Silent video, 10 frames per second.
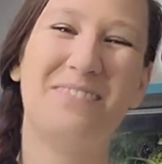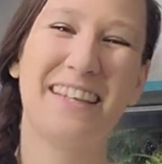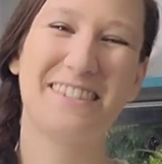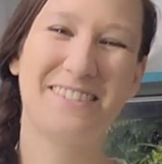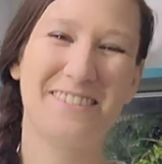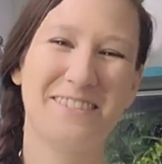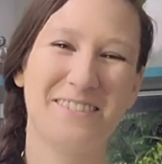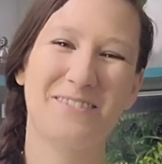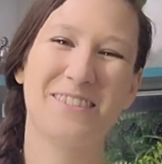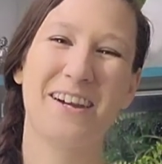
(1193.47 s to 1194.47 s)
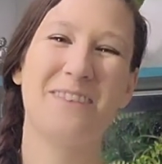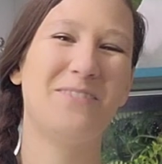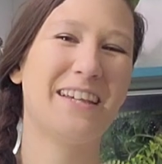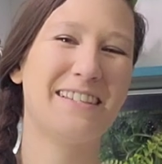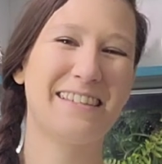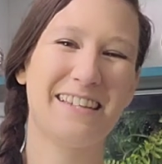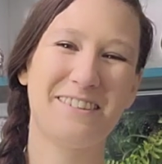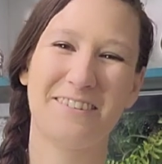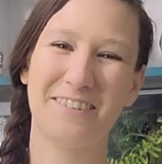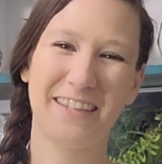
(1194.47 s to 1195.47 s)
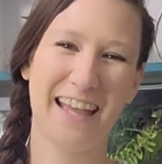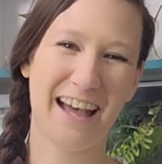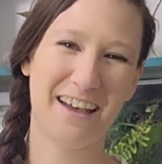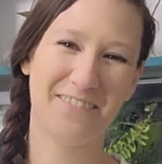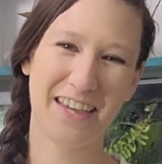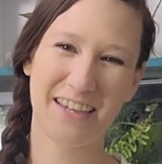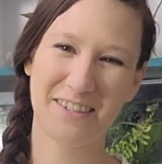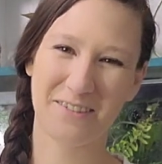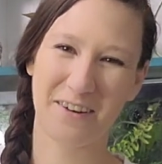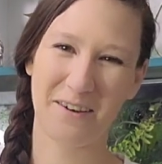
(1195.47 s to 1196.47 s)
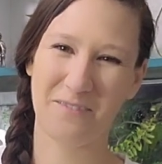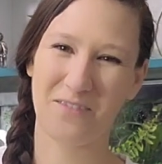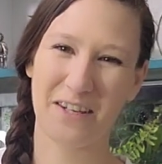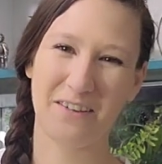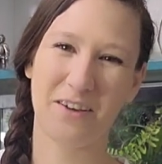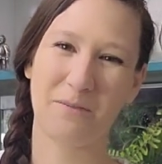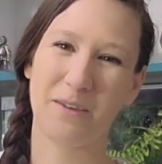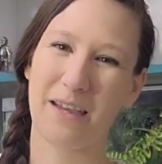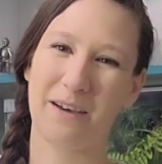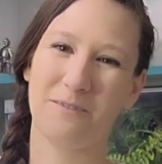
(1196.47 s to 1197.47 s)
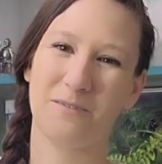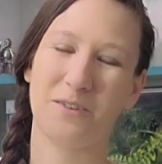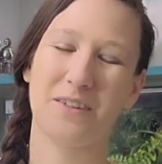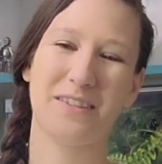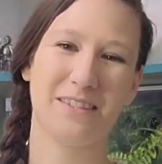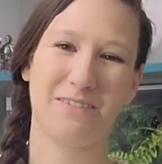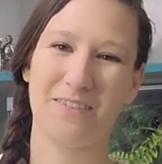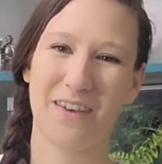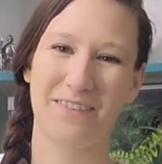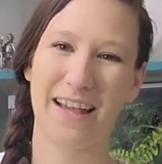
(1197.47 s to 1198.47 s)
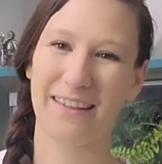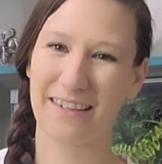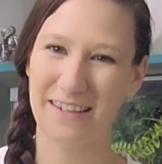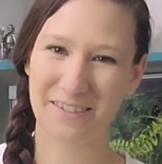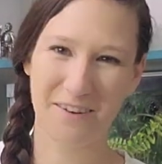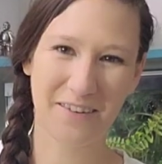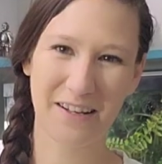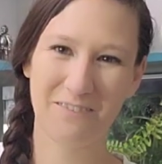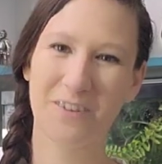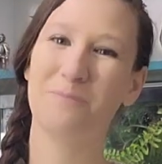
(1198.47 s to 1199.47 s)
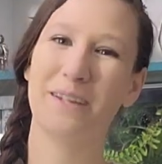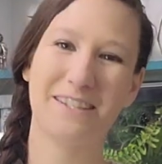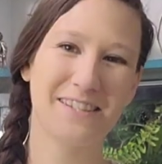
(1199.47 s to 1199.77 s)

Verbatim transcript: Make sure you subscribe because I totally have a terrarium video coming out for the 75 gallon. It's already filmed, I